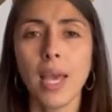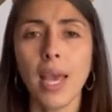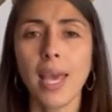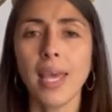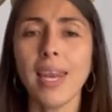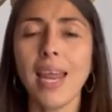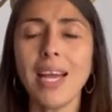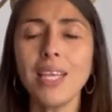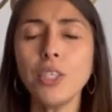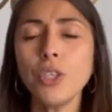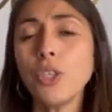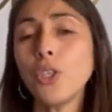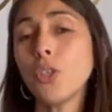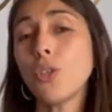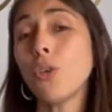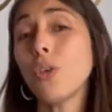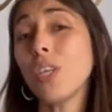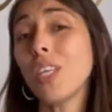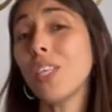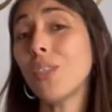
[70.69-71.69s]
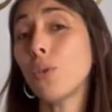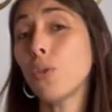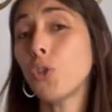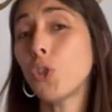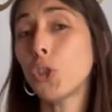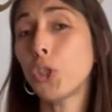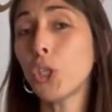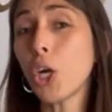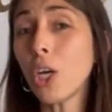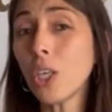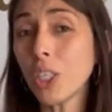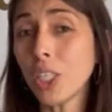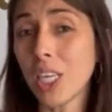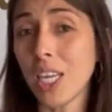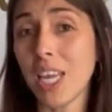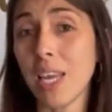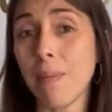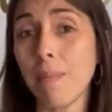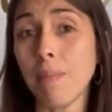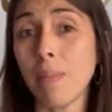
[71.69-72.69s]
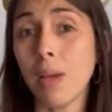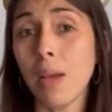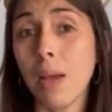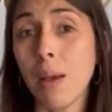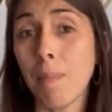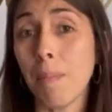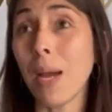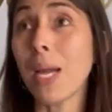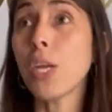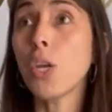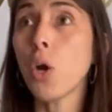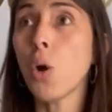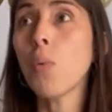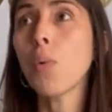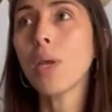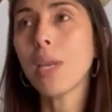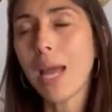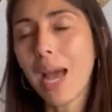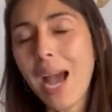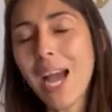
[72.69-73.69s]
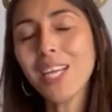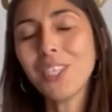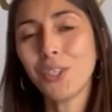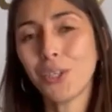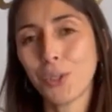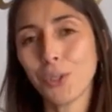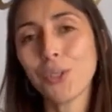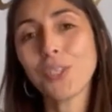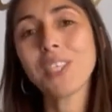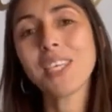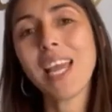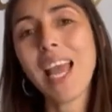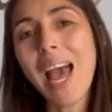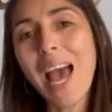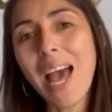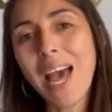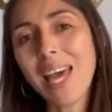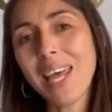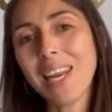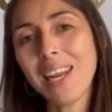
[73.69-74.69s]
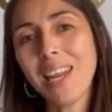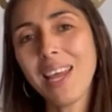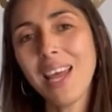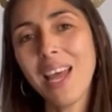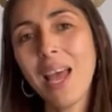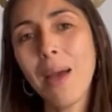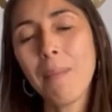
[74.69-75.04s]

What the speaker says: And I just don't need to trust Him by knowing I trust God,